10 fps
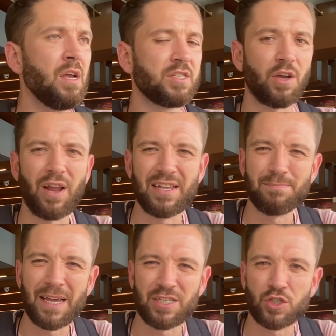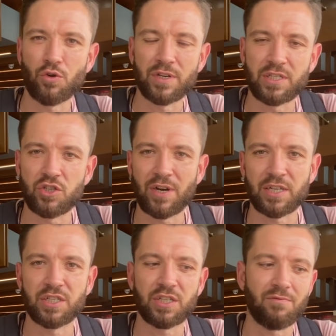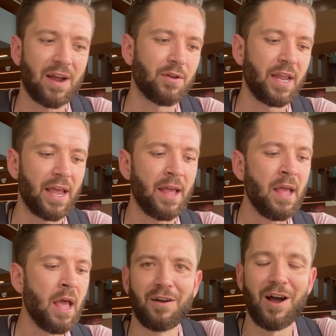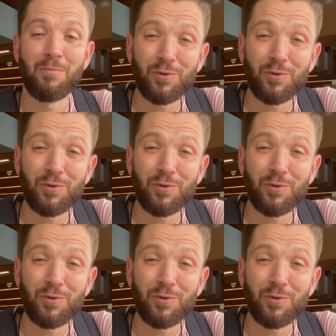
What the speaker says: So like there's major tourist attractions around here. I'm